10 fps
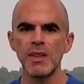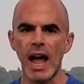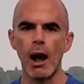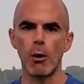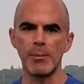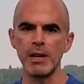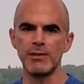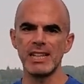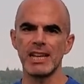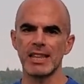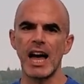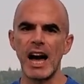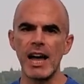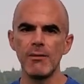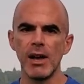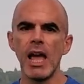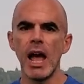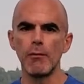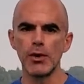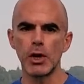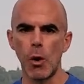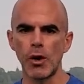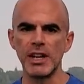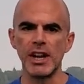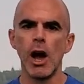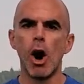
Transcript: our Peak Physique live and recorded